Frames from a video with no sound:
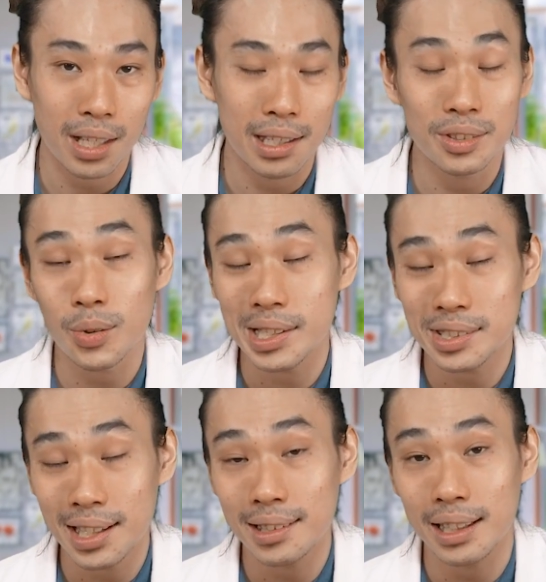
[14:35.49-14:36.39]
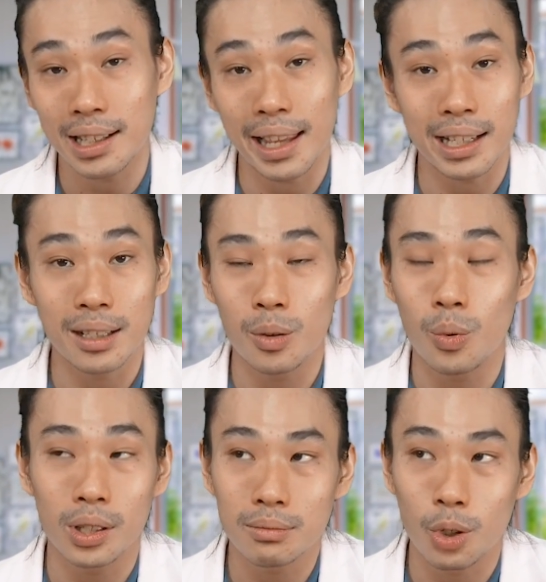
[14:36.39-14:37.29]
interested in like
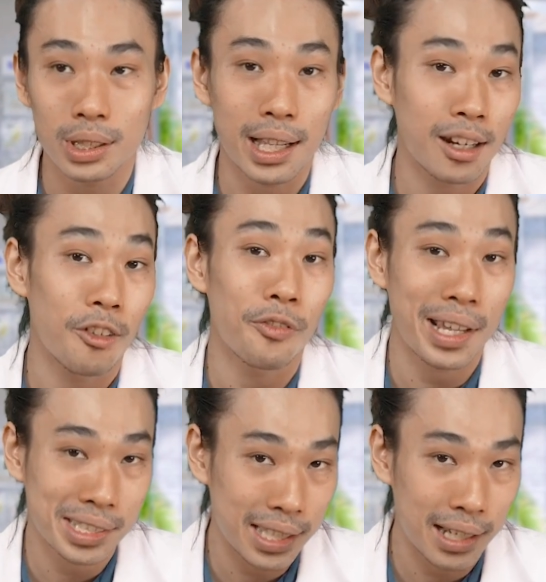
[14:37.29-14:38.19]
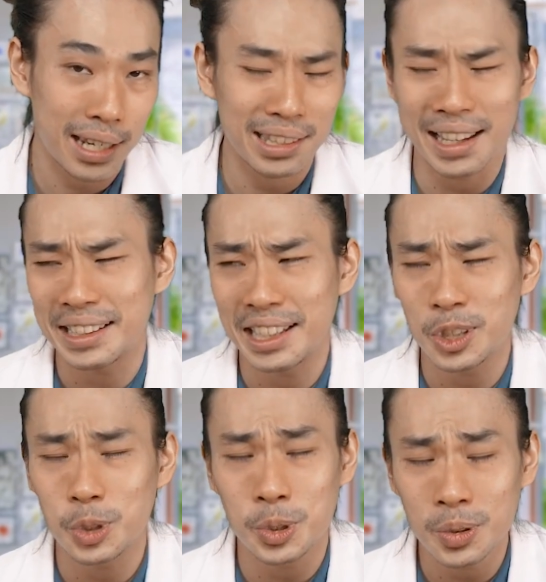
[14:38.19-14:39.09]
what kind of fasting that I
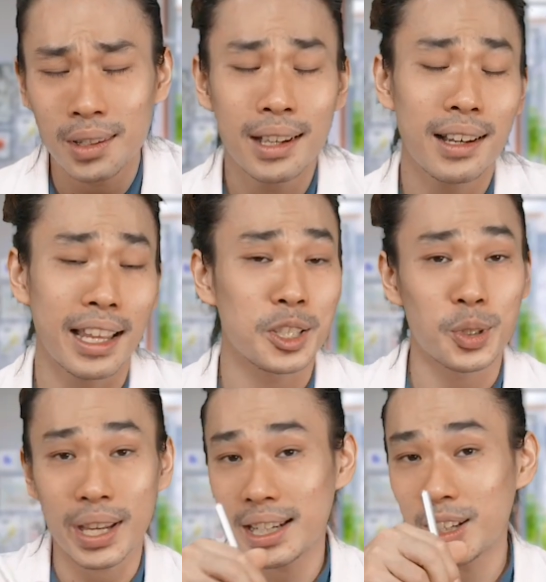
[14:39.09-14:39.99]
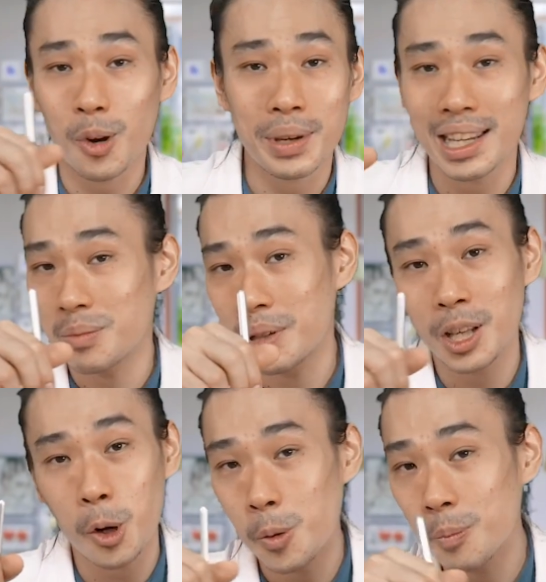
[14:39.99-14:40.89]
need to do, like you can comment it
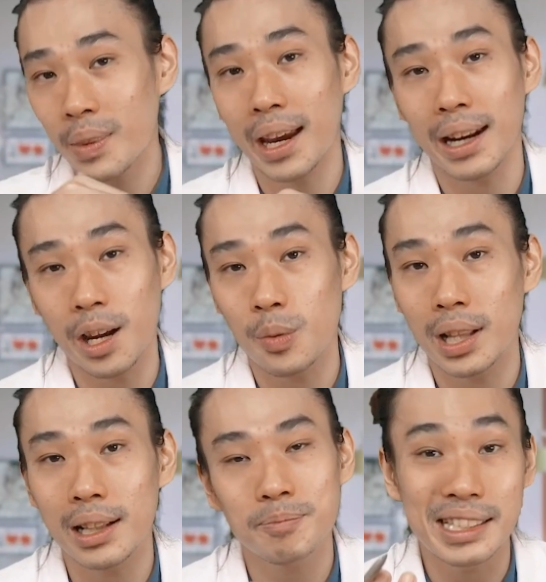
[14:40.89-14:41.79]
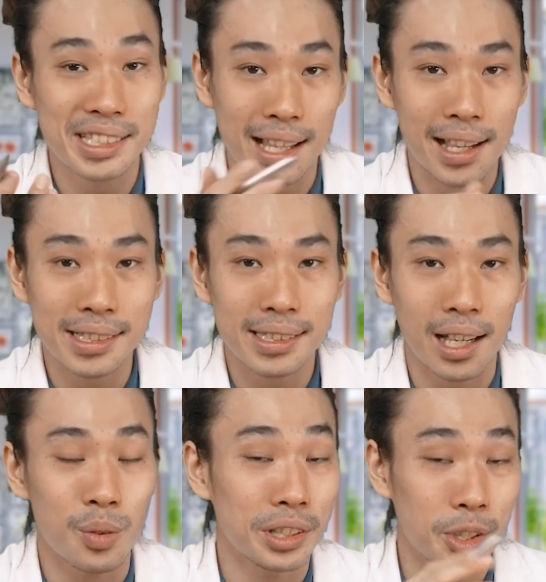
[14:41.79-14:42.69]
below and I will discuss,
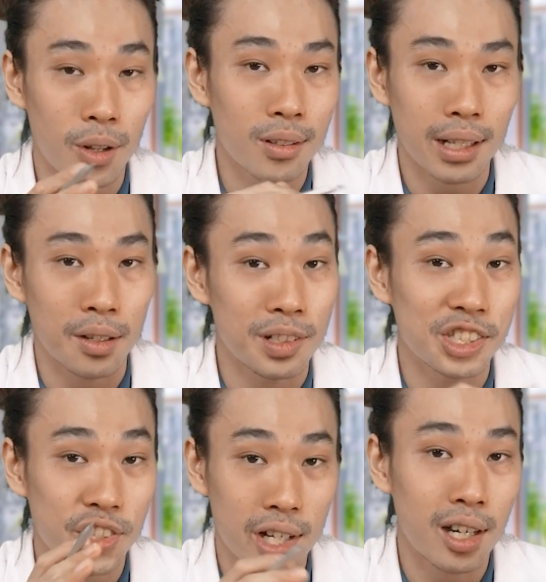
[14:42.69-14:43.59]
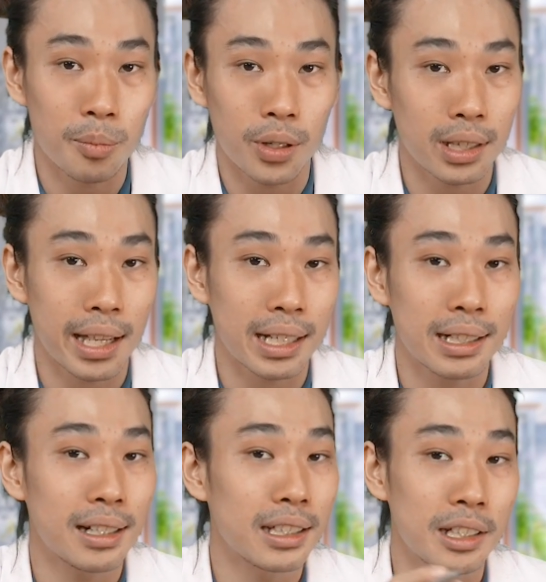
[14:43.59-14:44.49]
I will talk, I will share about like
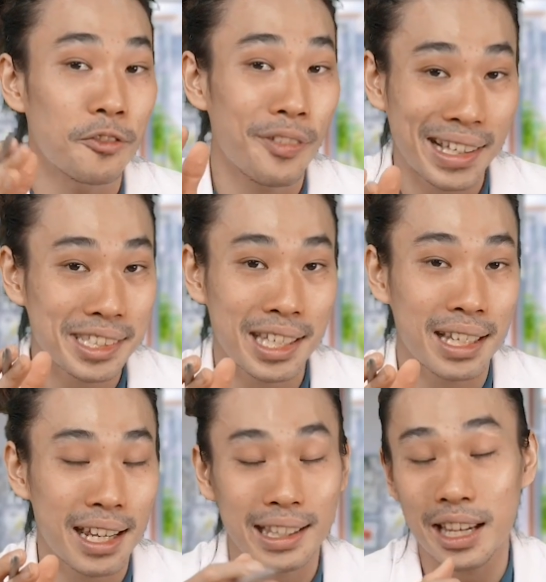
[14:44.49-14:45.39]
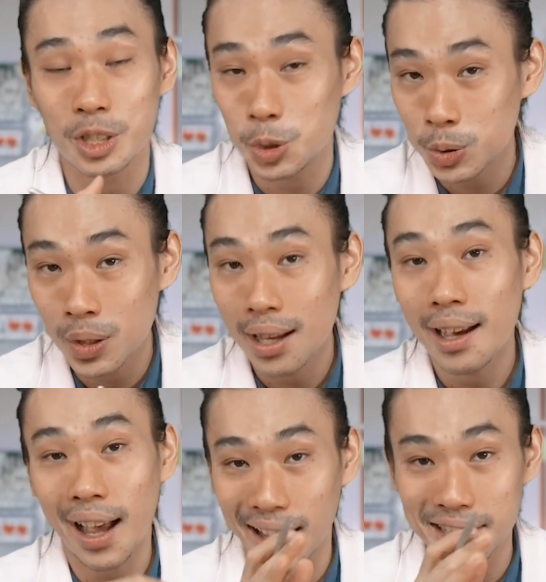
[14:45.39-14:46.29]
the fasting that I do
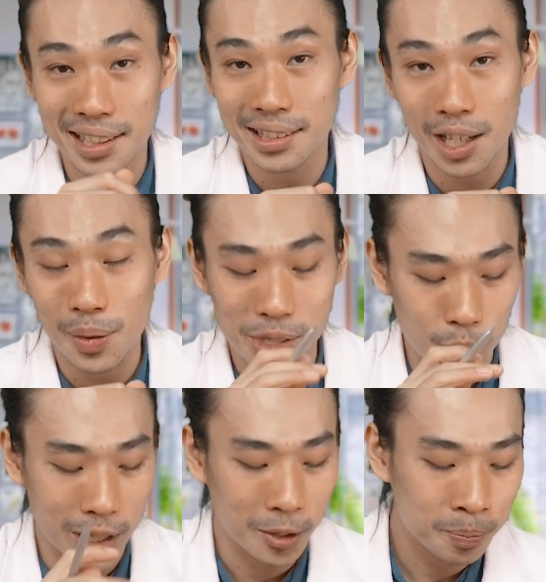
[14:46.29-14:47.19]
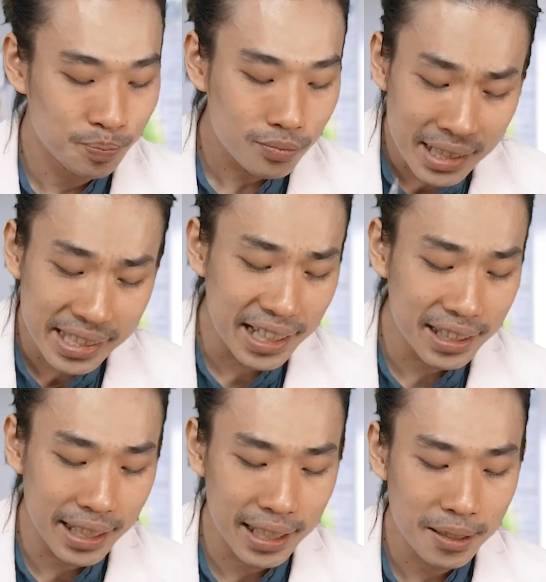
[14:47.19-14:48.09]
until now as well. The
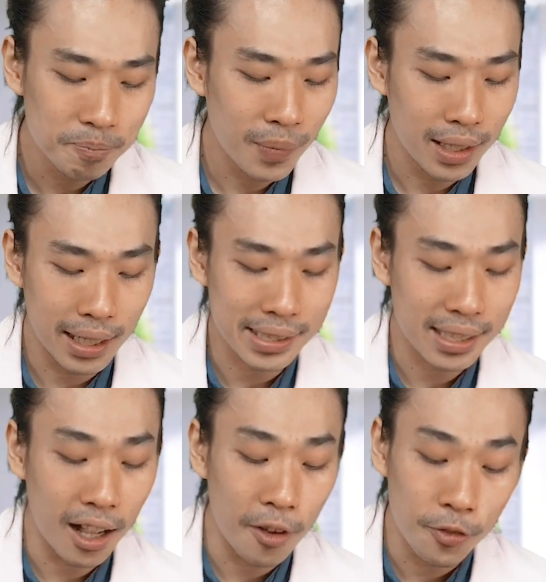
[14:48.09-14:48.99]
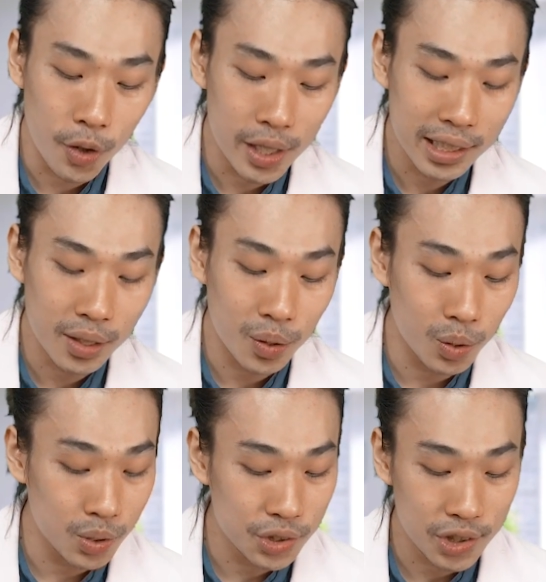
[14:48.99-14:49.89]
second thing is avoid
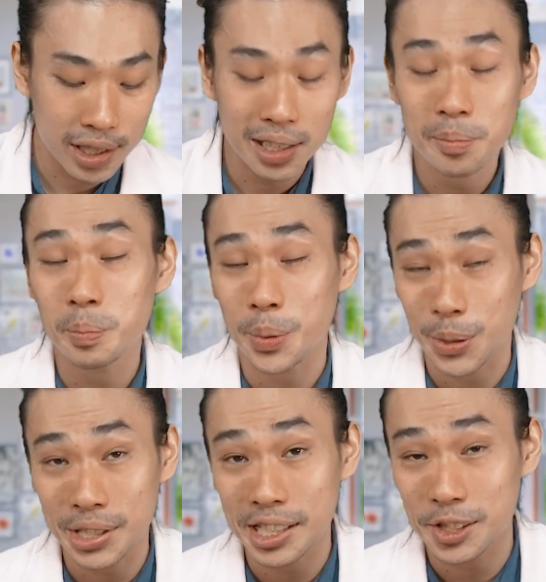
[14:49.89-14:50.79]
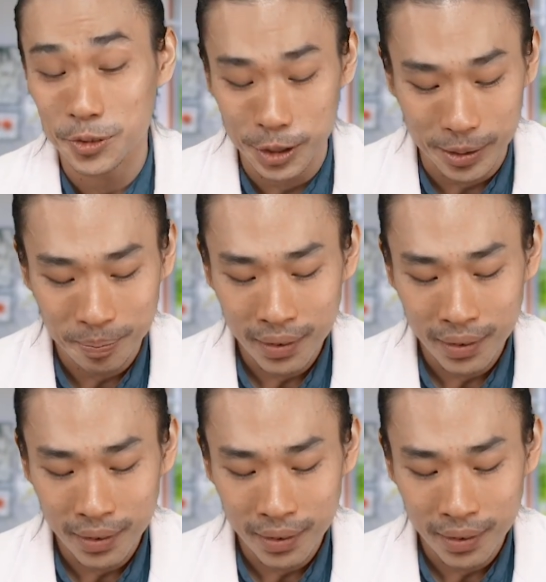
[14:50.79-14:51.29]
ultra processed food,